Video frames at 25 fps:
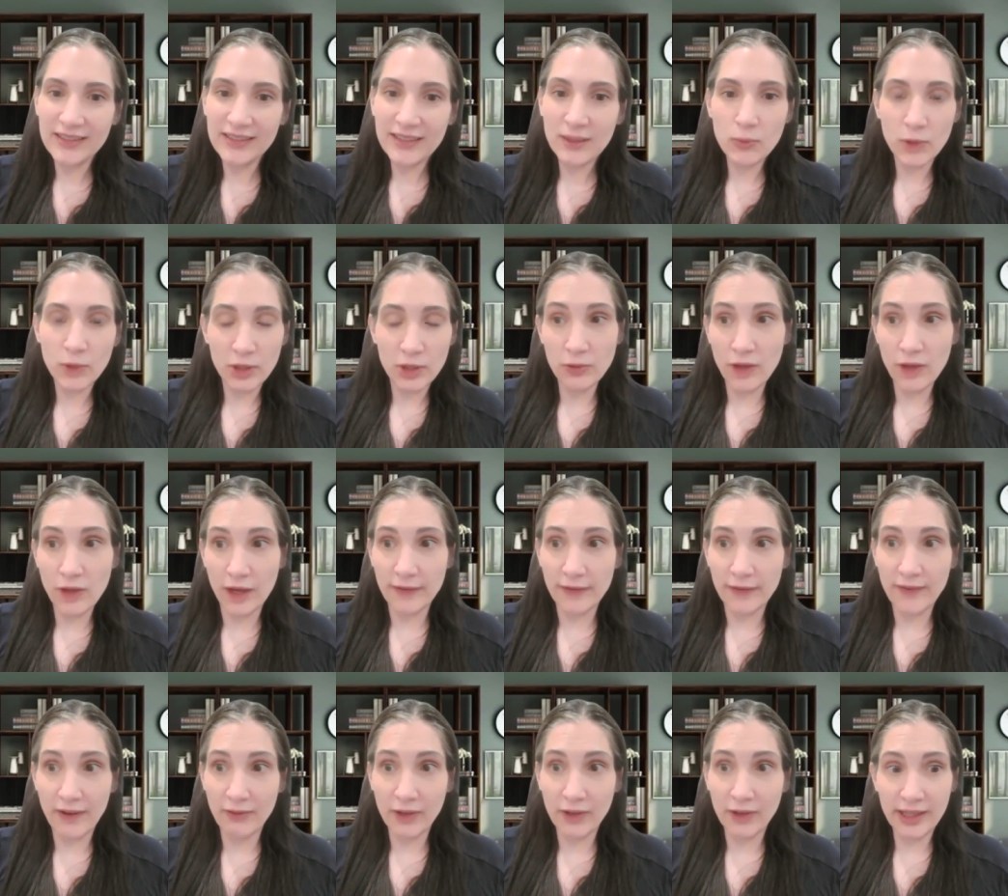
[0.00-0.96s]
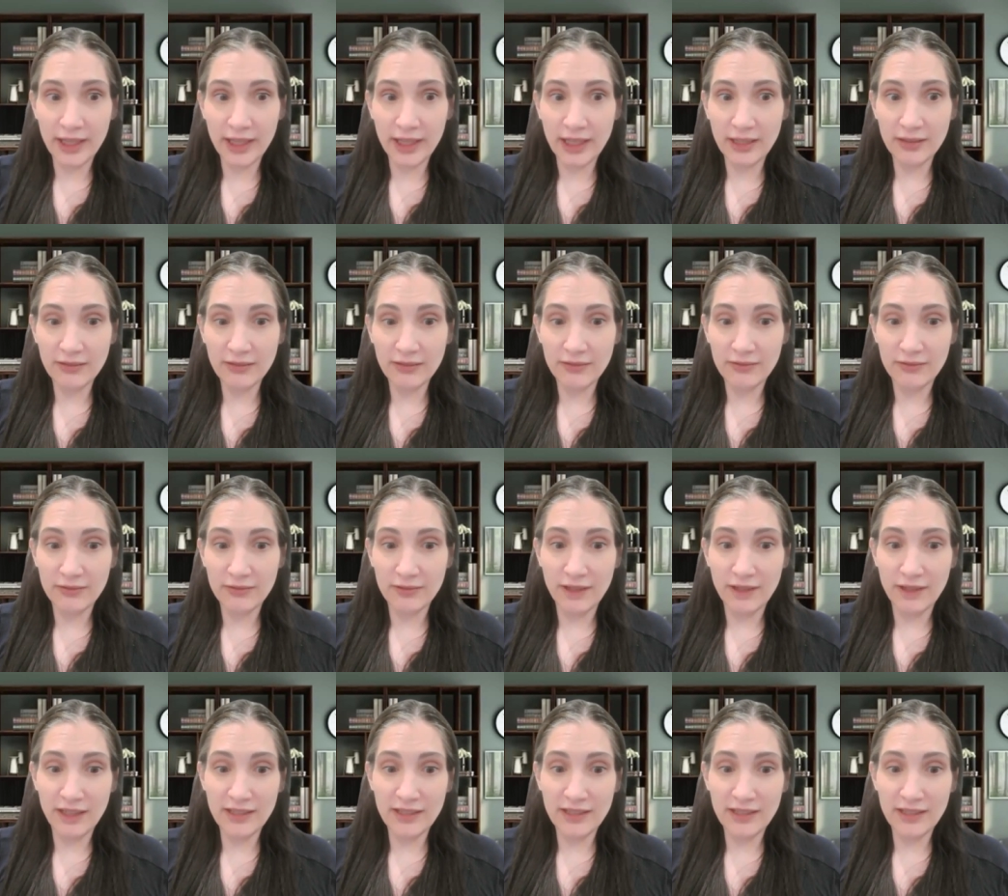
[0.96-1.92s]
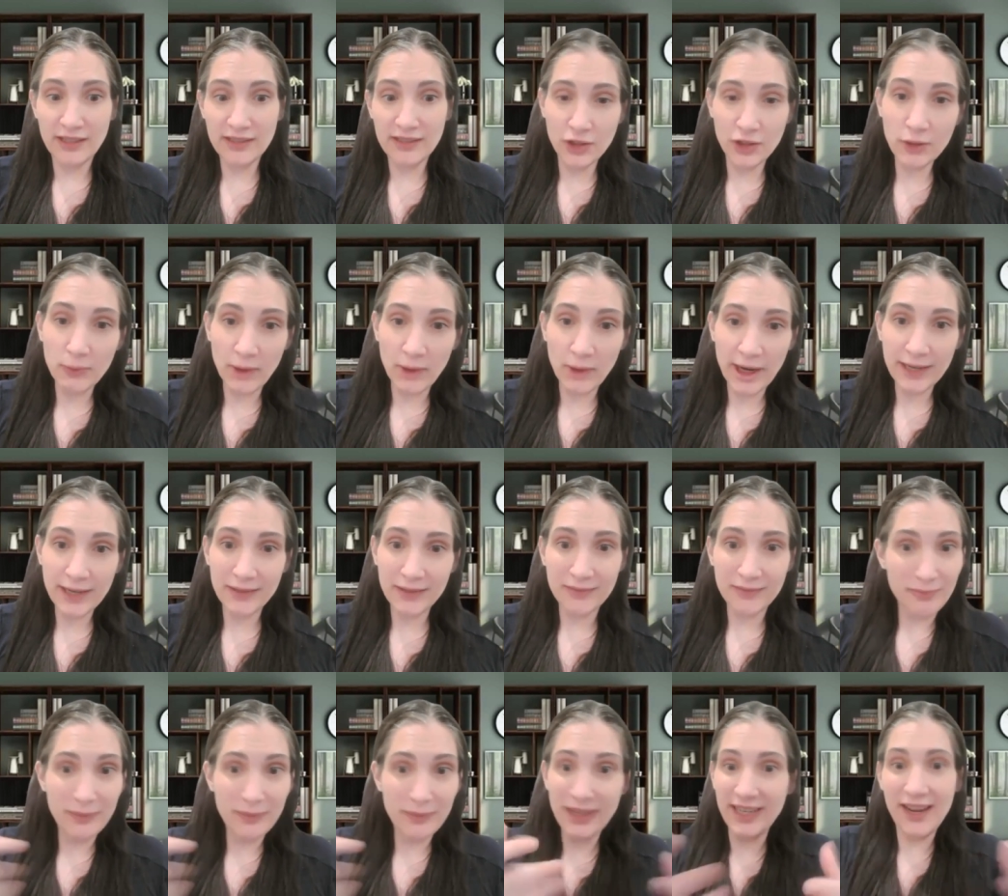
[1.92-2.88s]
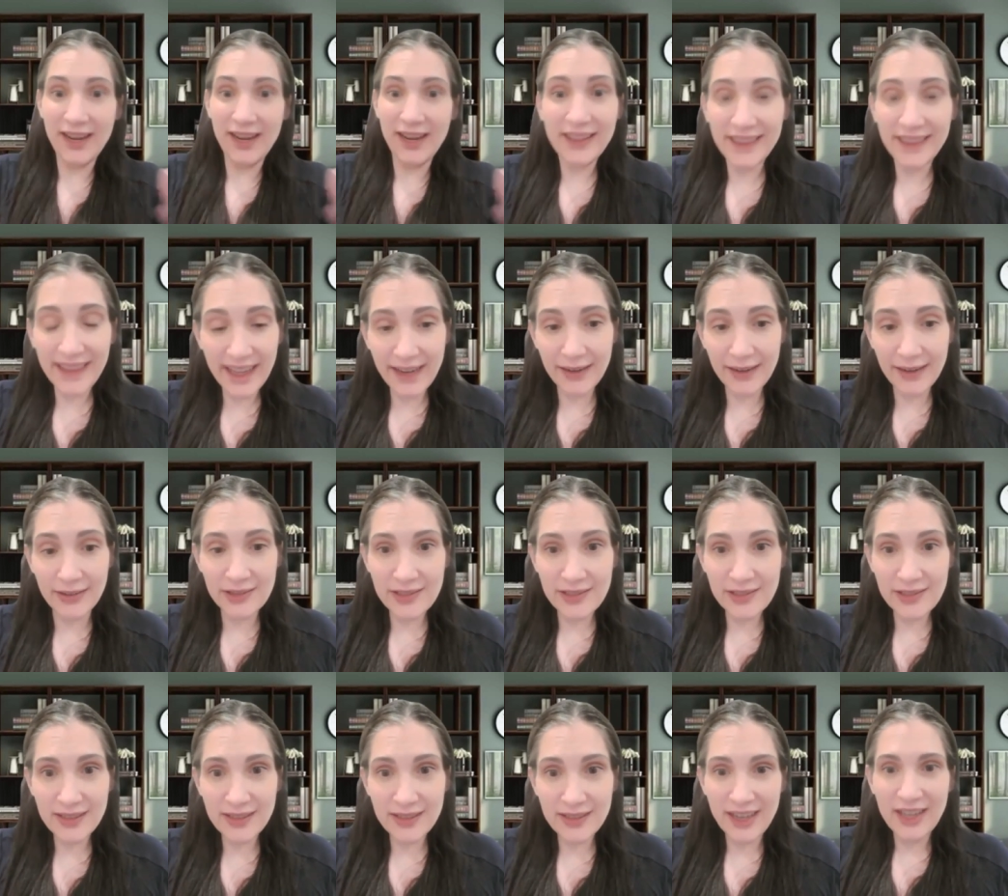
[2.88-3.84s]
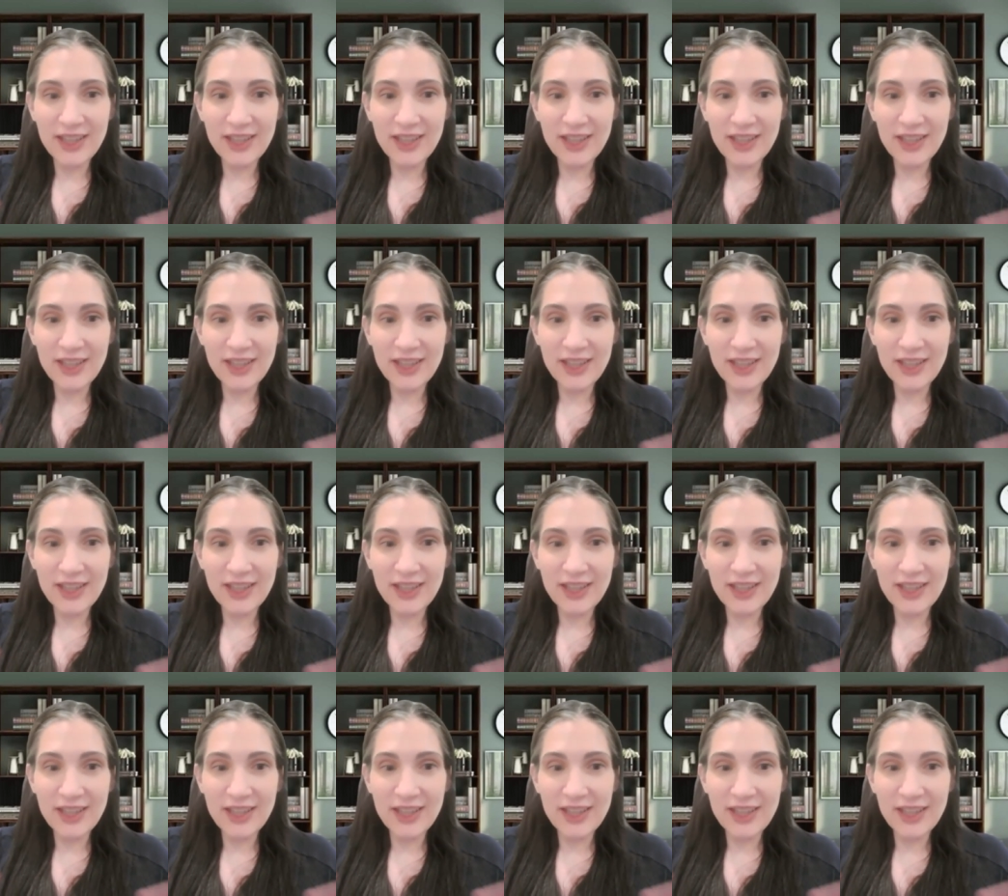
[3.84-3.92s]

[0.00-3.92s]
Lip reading: Well, you thought of everything that is in your brain, but not in theirs.